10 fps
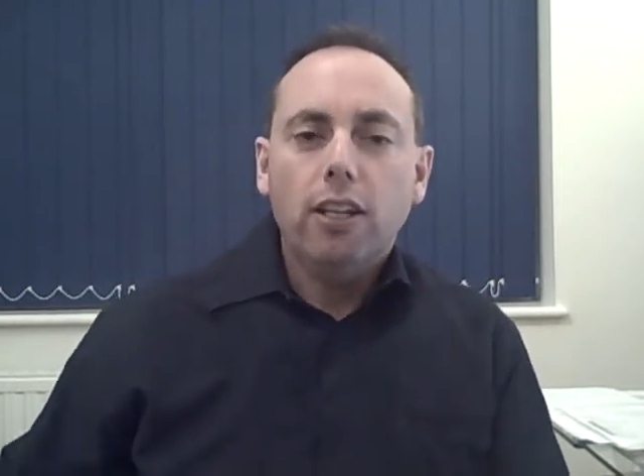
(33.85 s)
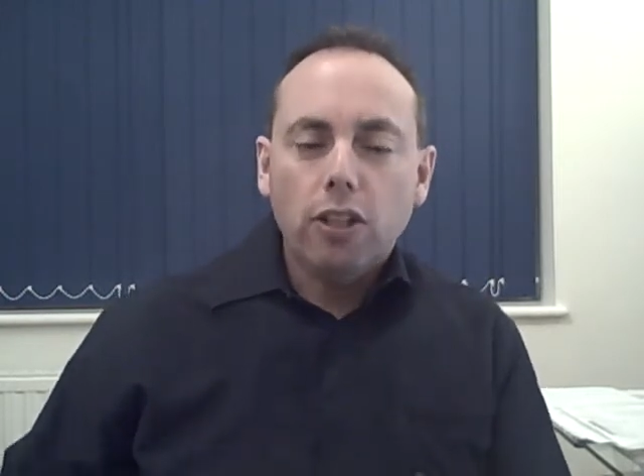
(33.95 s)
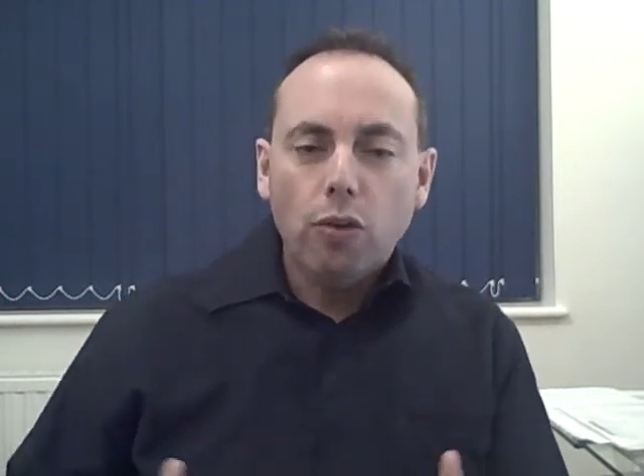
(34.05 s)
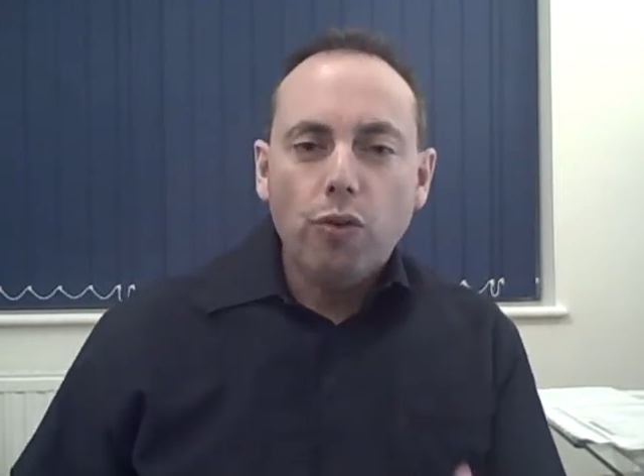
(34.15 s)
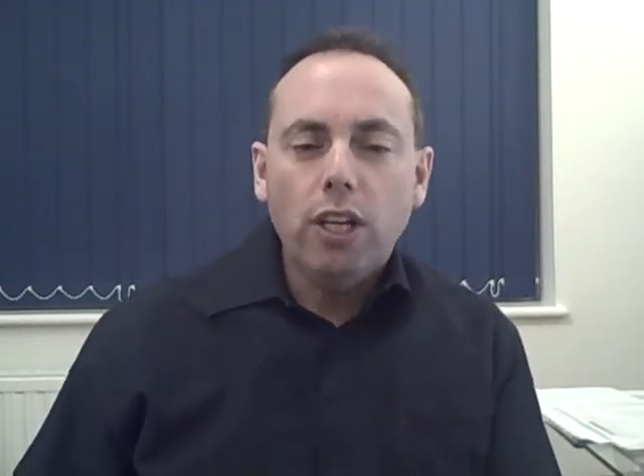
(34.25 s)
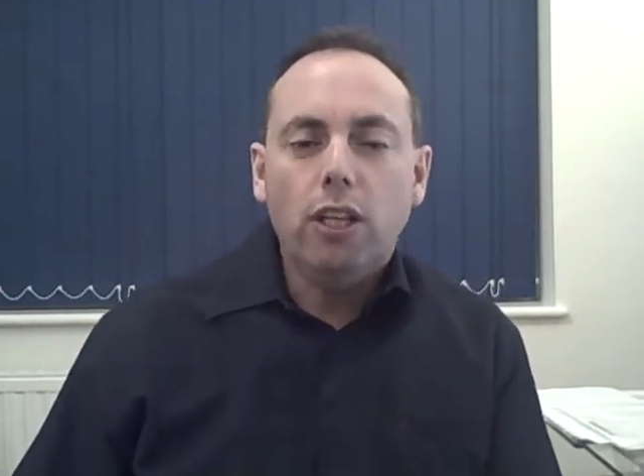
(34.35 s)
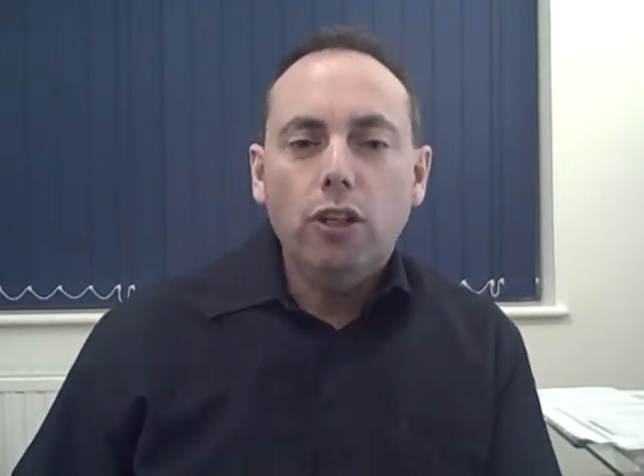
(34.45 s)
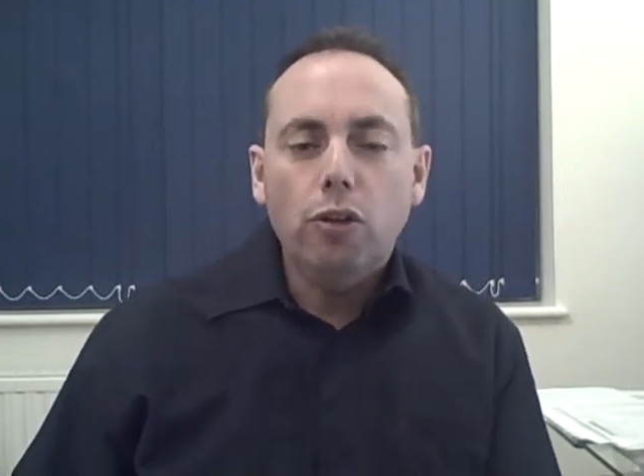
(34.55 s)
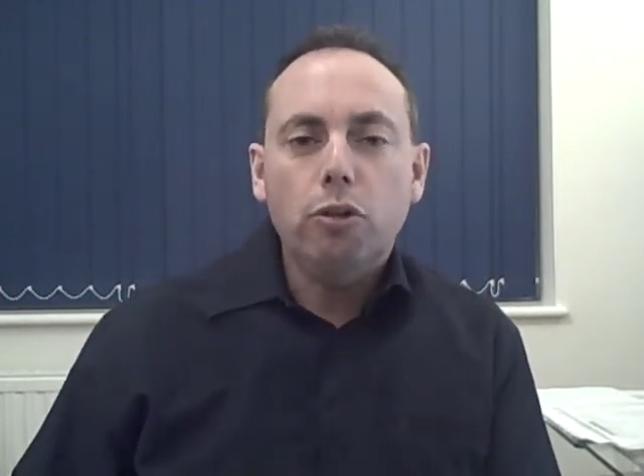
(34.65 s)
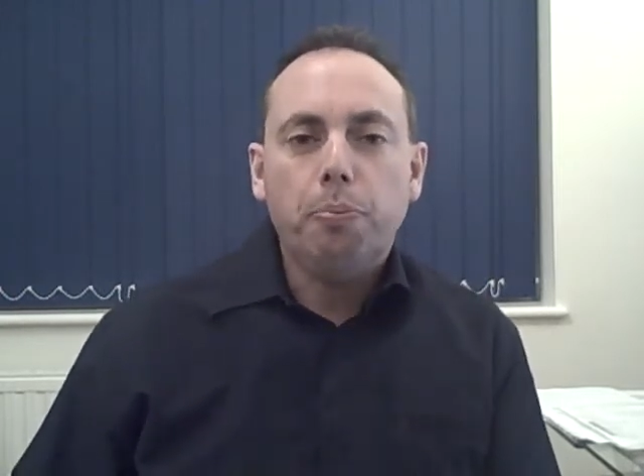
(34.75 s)
Don't read the
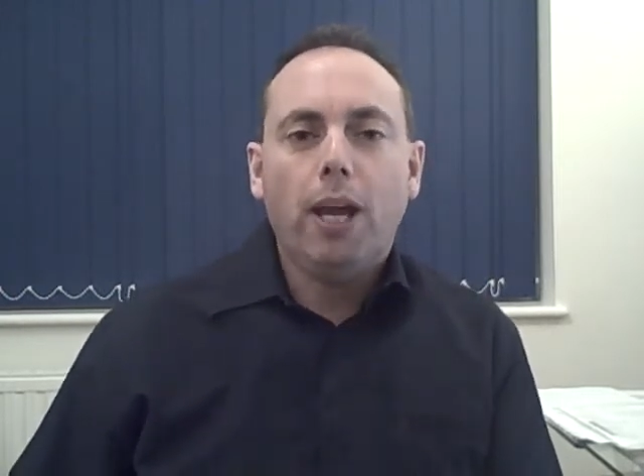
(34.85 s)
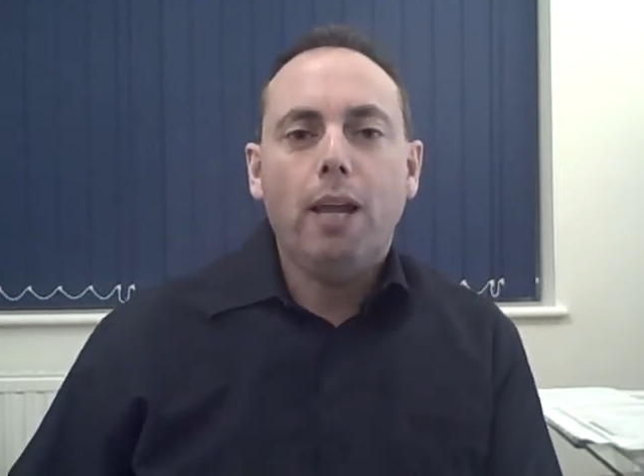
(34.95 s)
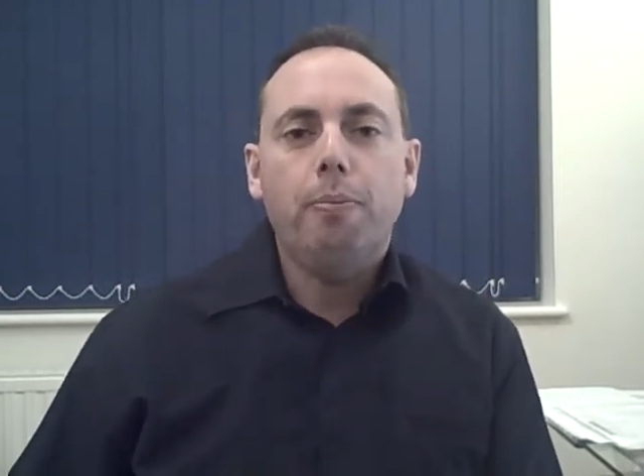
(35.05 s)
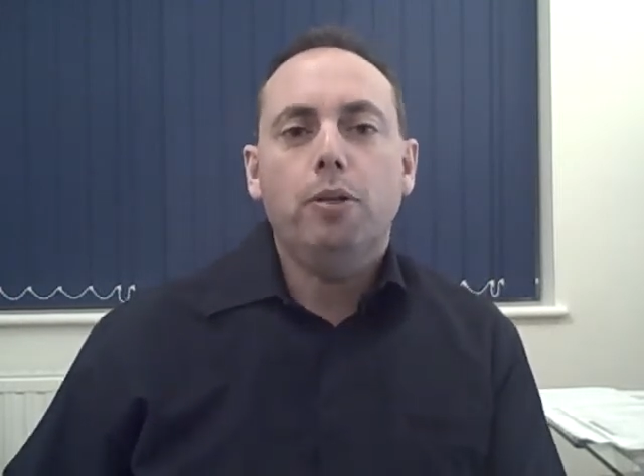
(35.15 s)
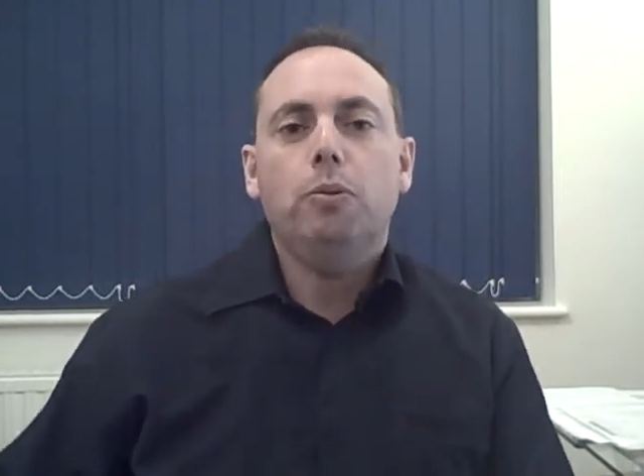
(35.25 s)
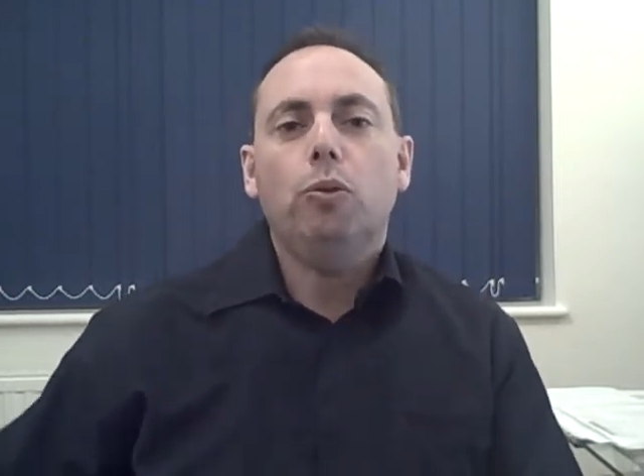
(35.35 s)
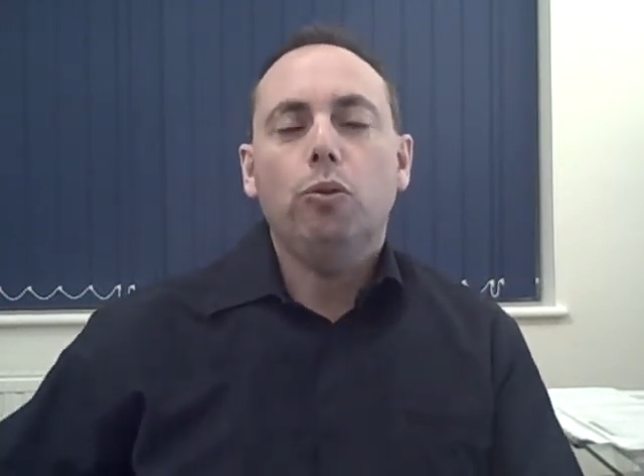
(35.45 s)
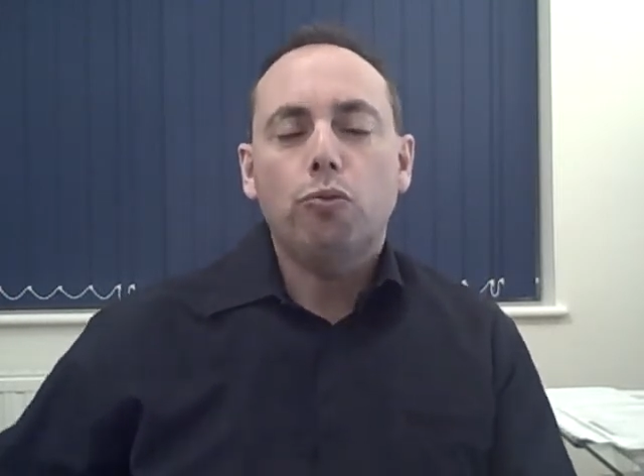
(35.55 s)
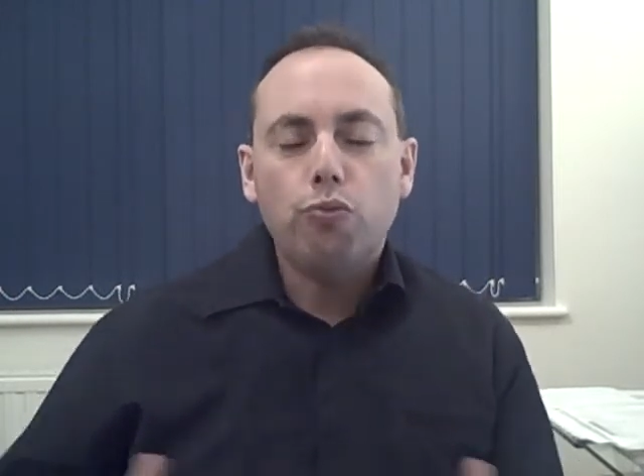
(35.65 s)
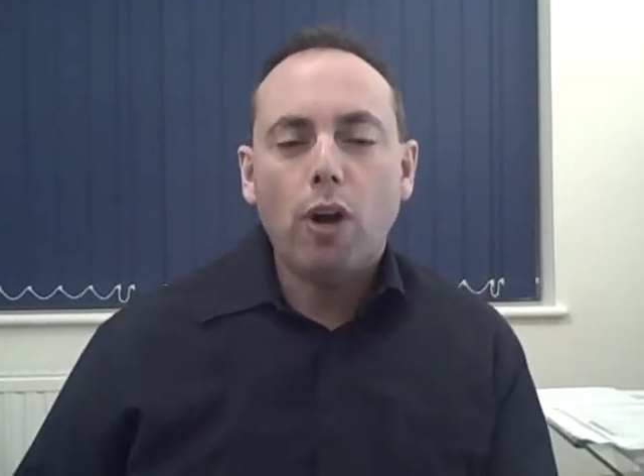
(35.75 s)
newspapers with all
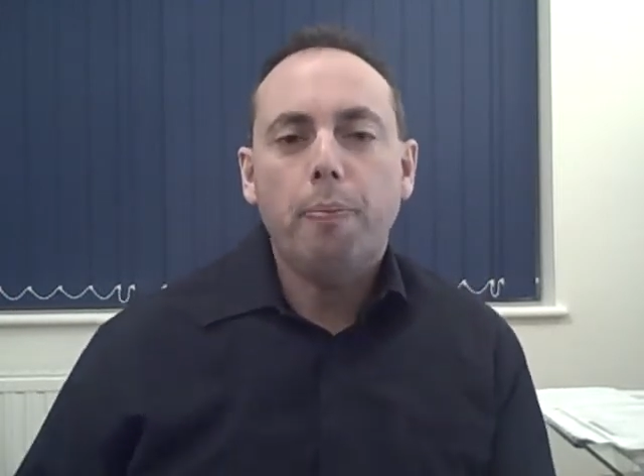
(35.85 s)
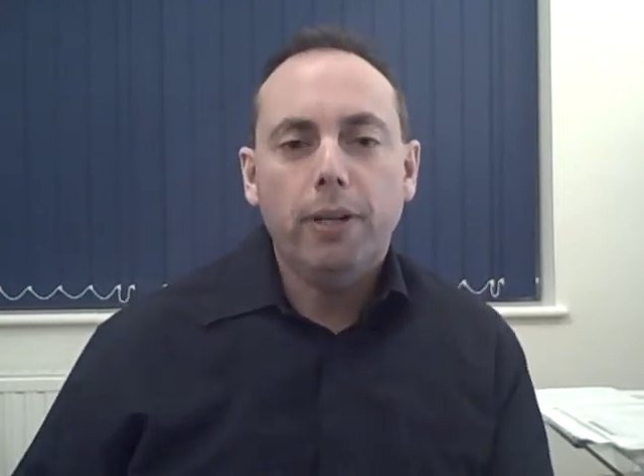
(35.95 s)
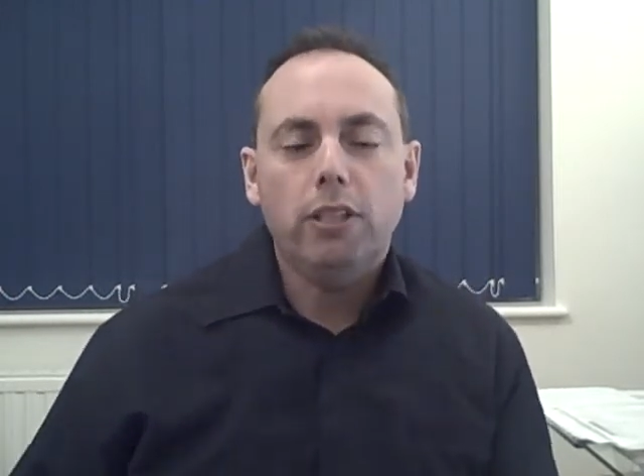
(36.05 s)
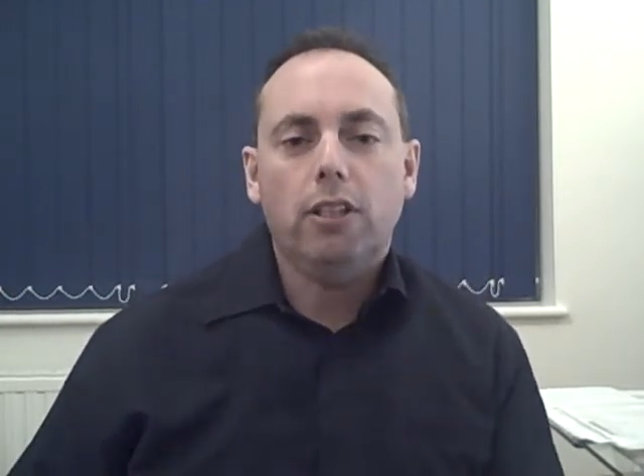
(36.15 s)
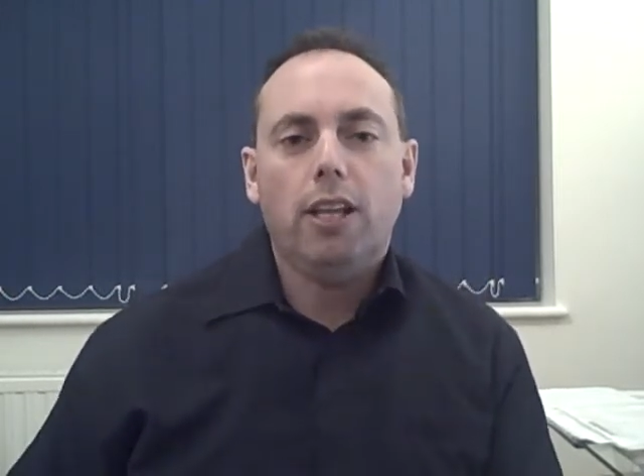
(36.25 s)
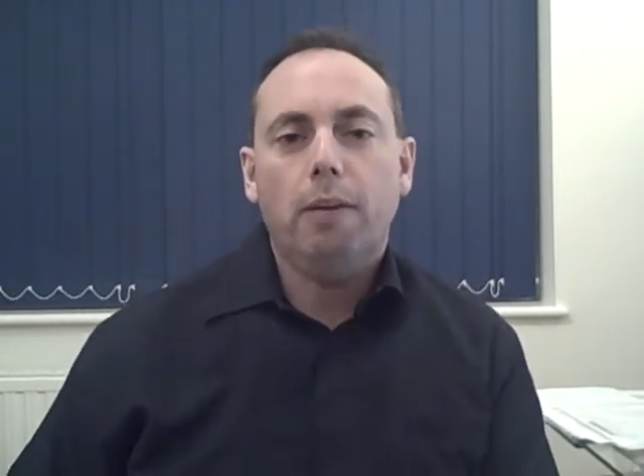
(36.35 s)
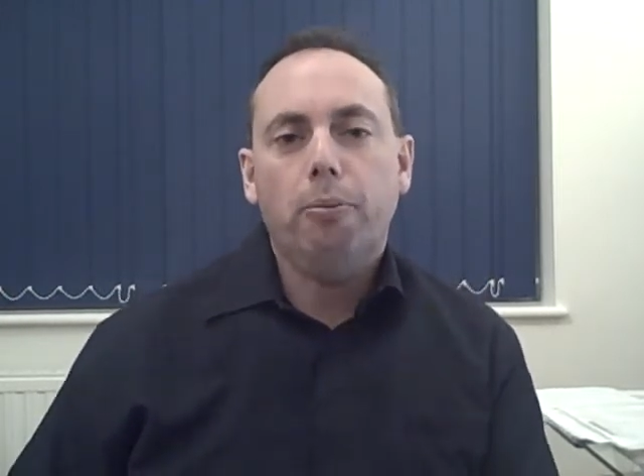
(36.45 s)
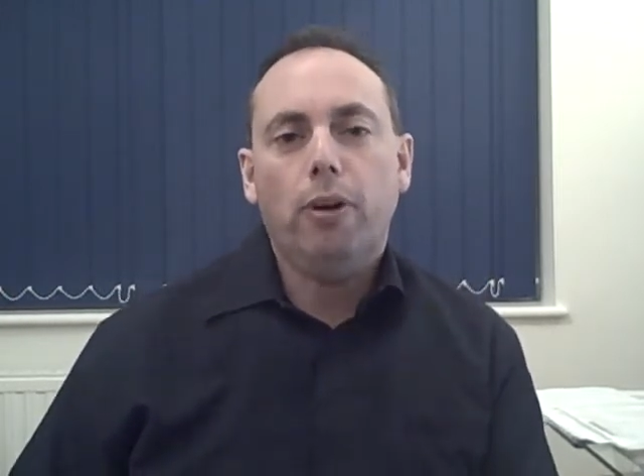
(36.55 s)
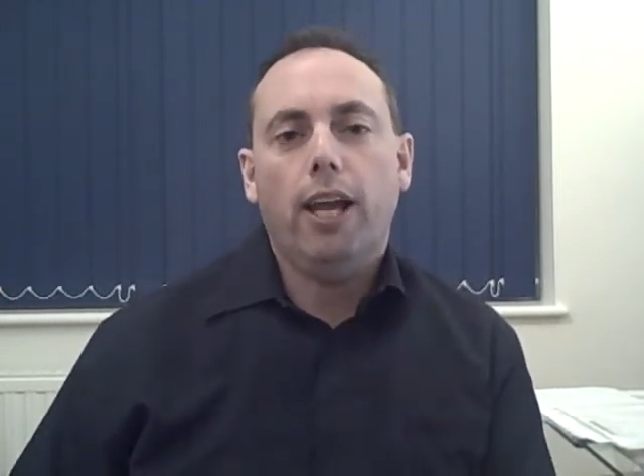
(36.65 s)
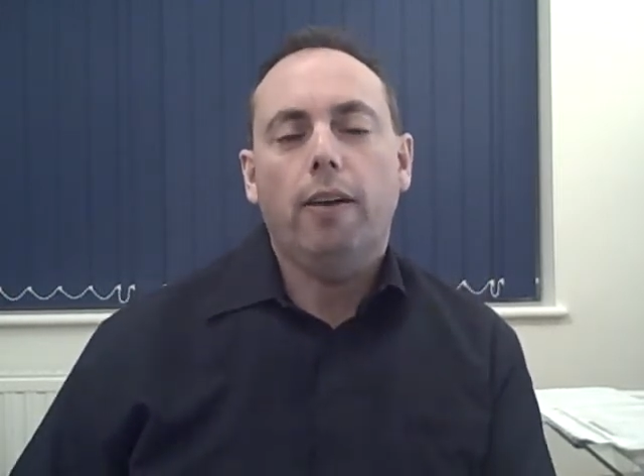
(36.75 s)
the rubbish that they
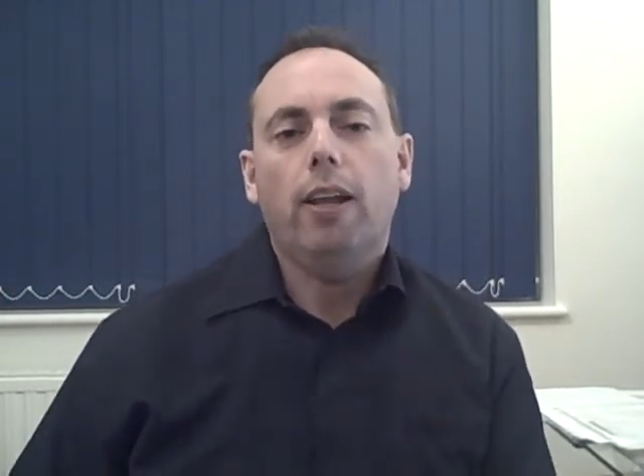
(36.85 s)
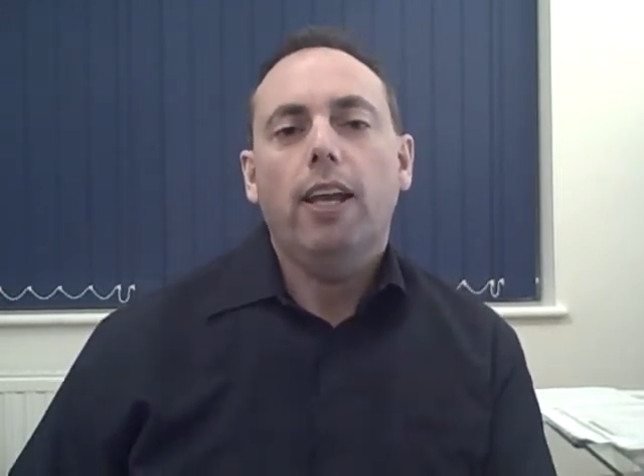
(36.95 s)
put out.